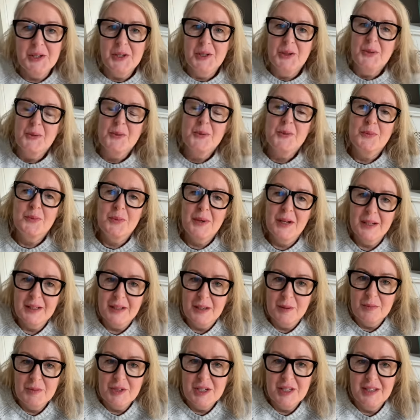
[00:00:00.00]
new.
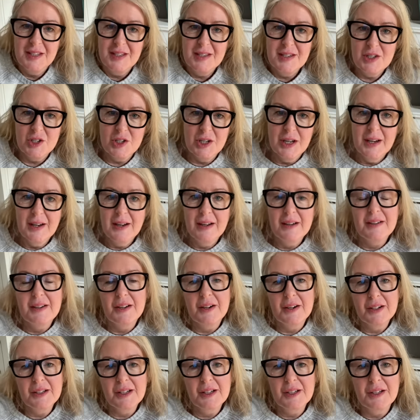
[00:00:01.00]
Welcome to this channel,
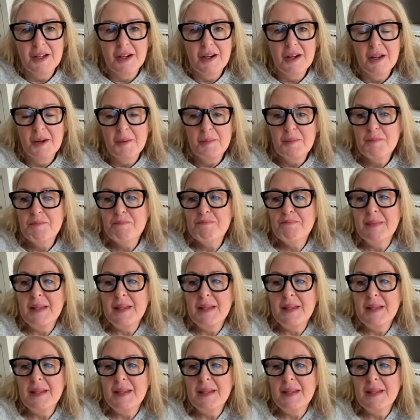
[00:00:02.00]
Narc Con.